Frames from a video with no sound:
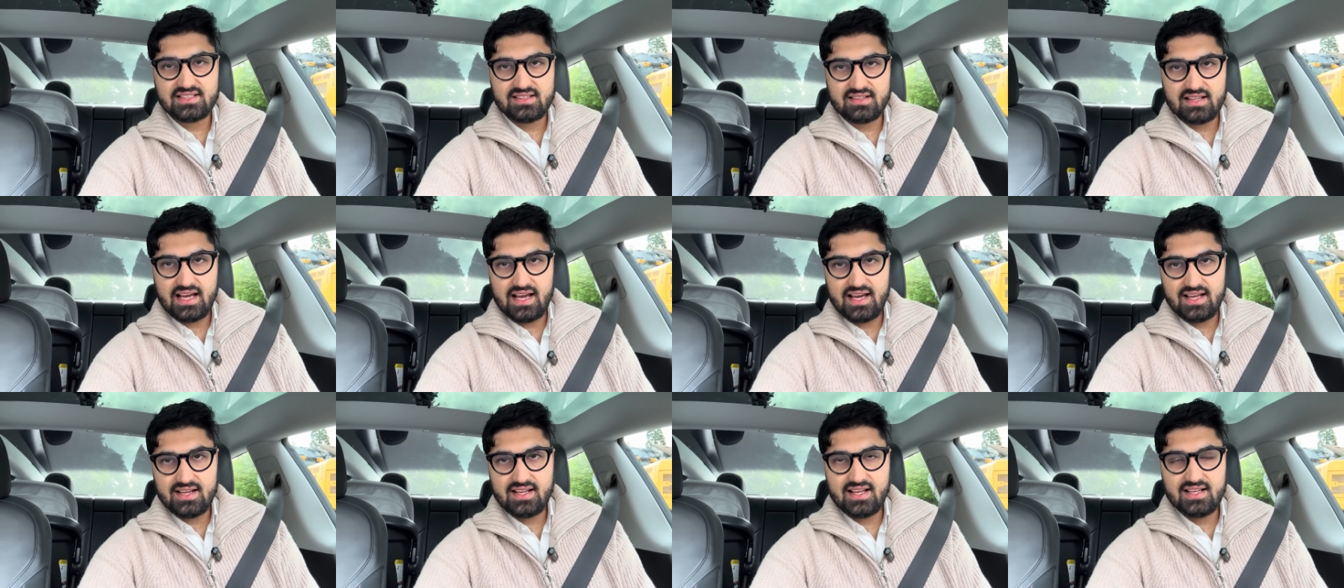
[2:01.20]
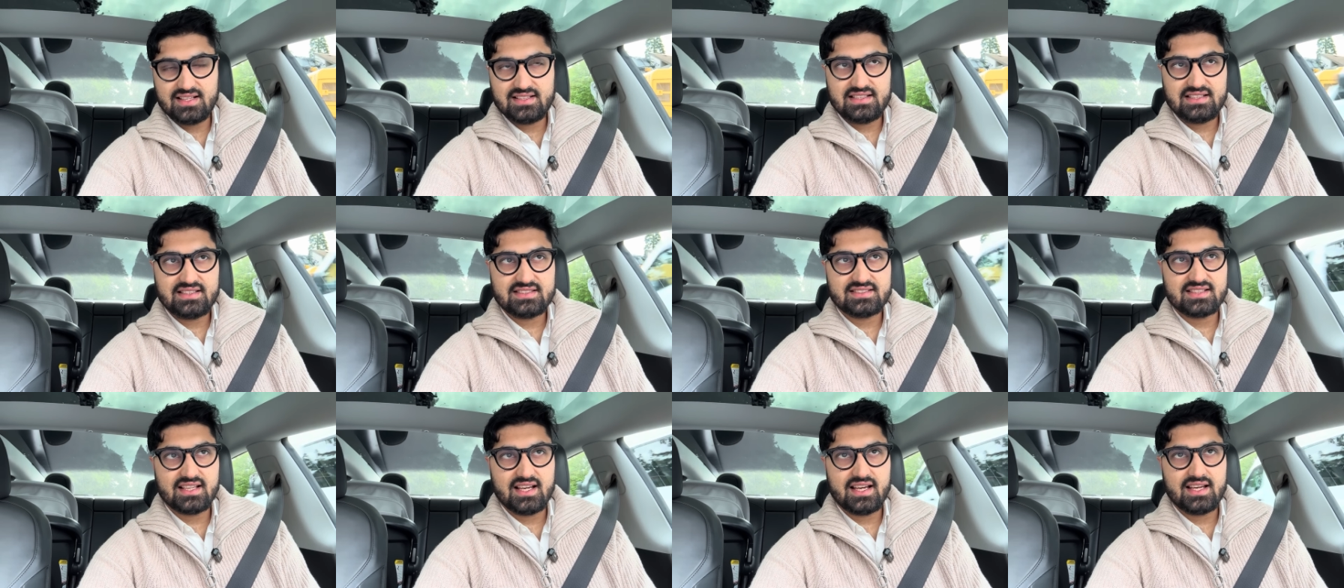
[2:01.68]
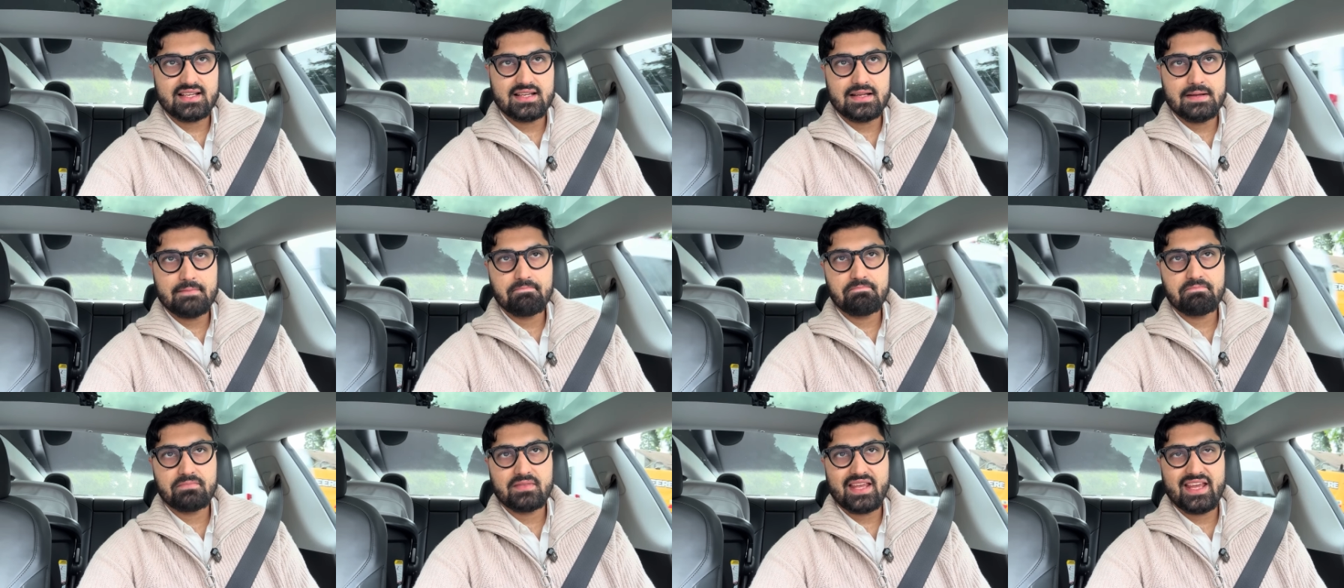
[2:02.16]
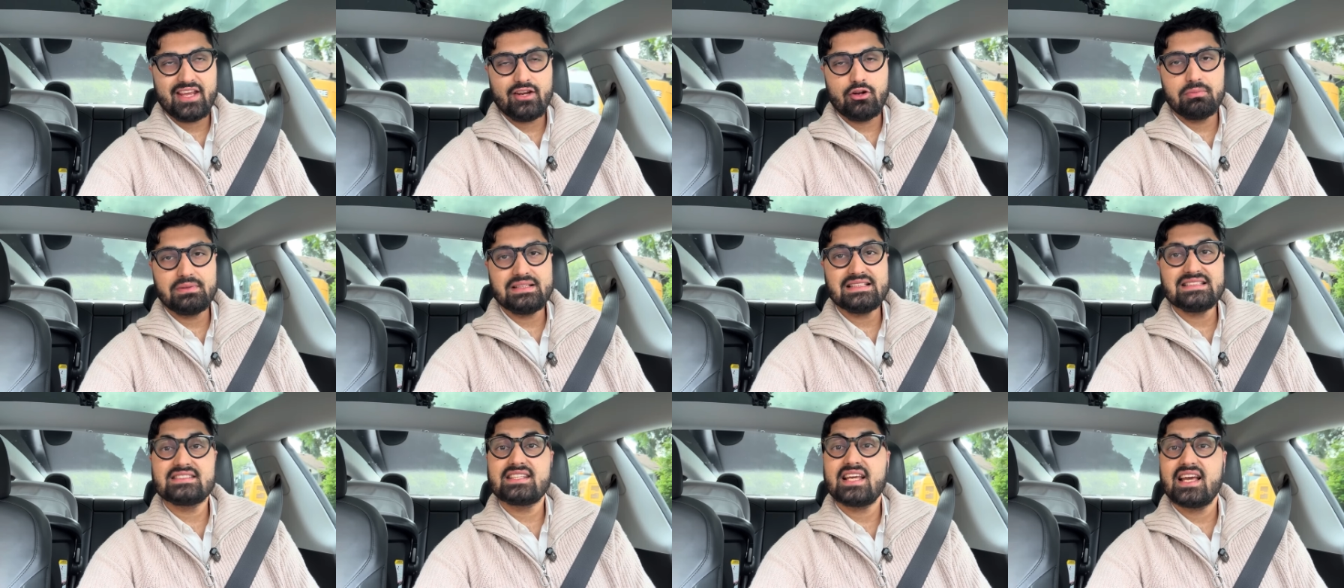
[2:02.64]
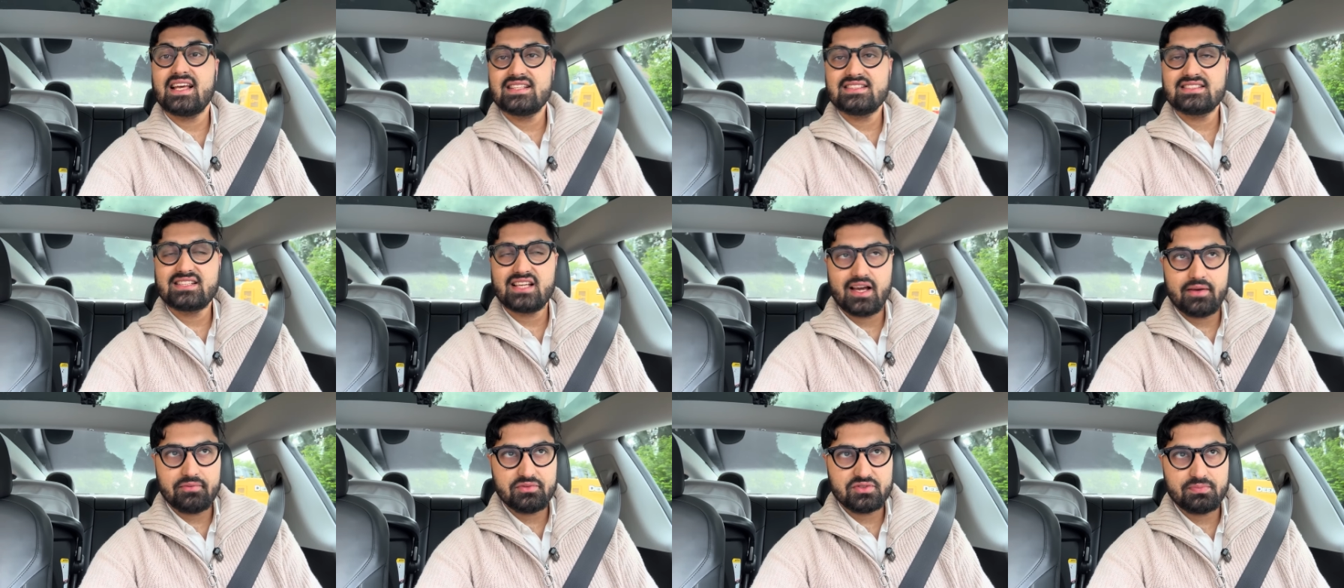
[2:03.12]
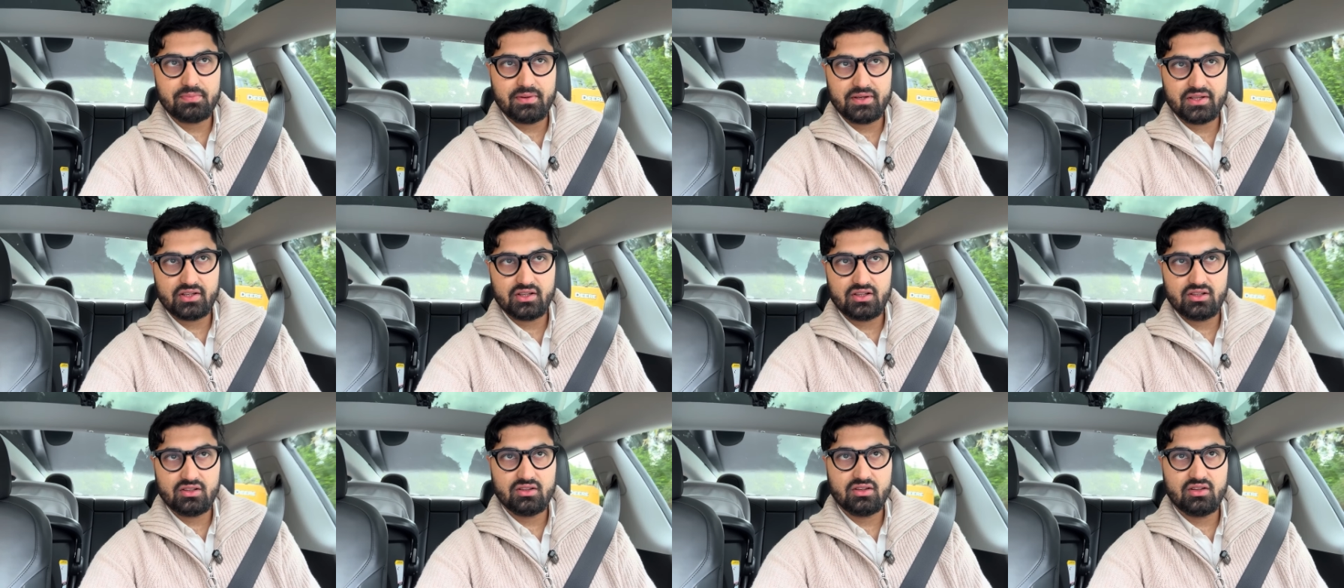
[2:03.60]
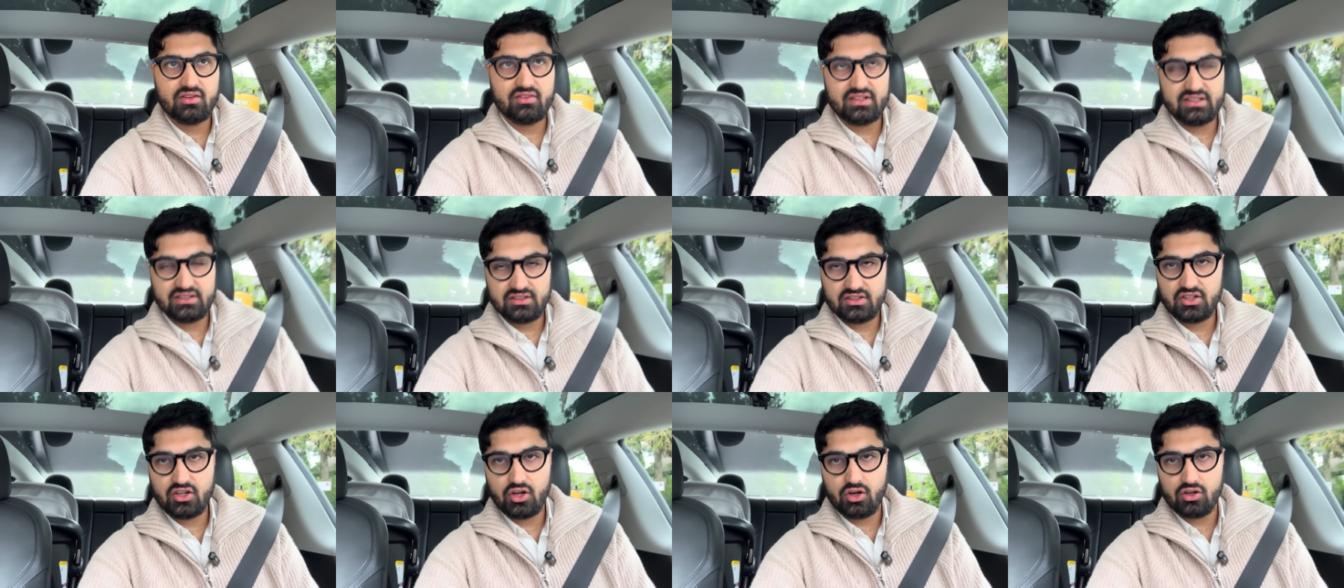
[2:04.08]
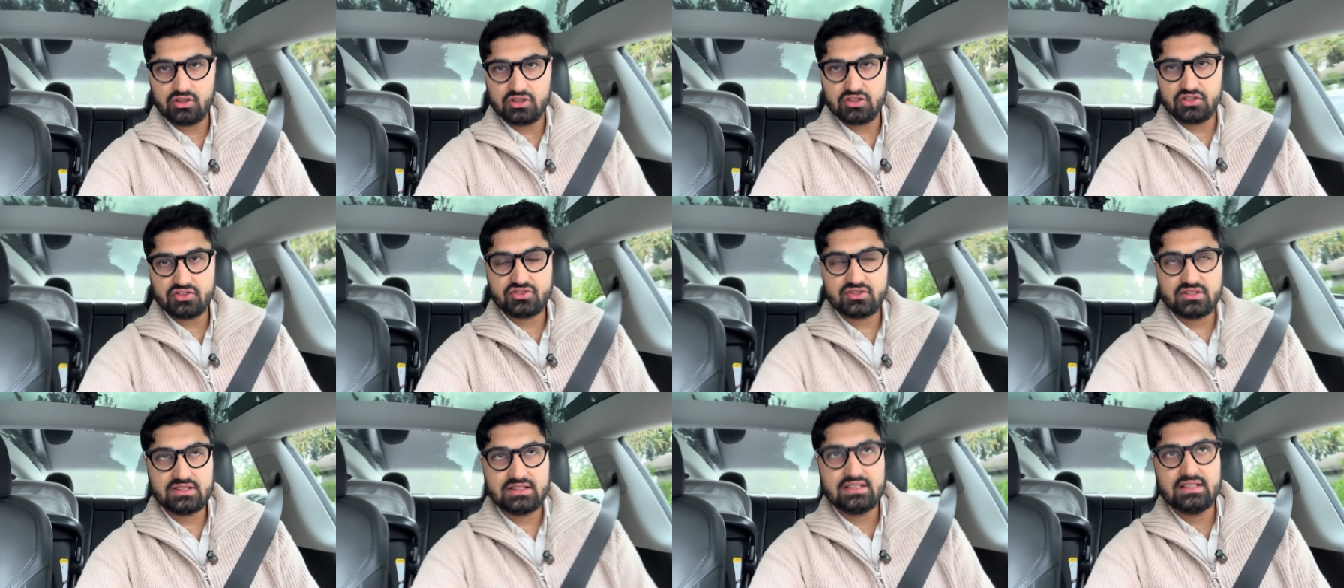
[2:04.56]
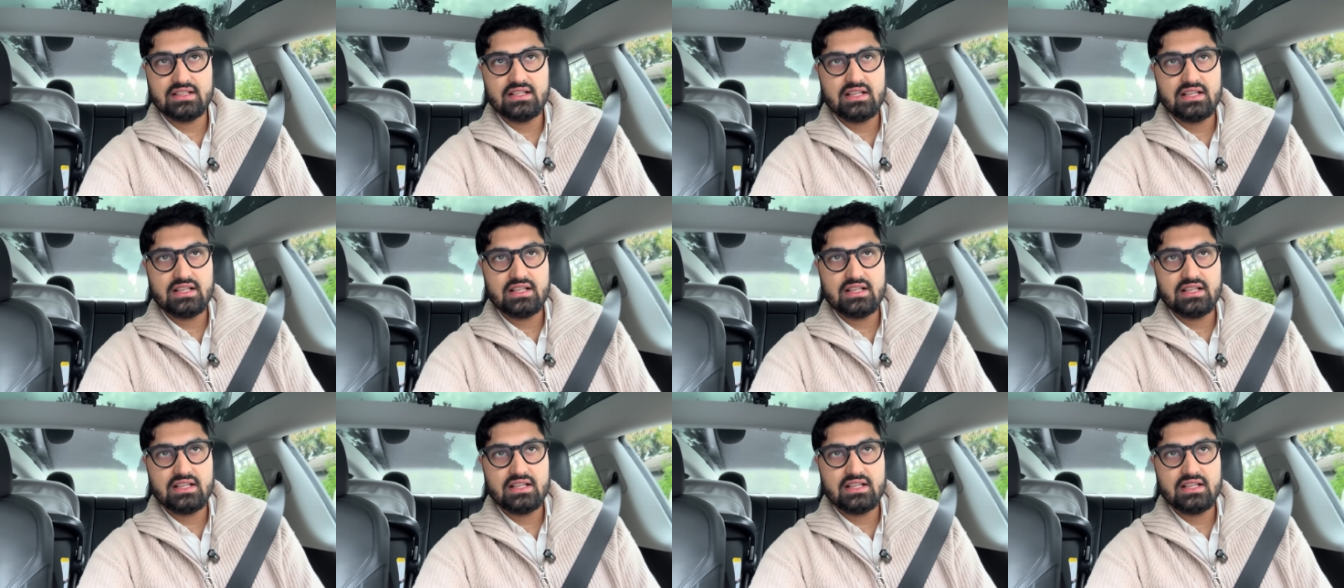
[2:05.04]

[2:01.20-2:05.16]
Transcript: to that, and he said it'll be 10 times bigger than the cars.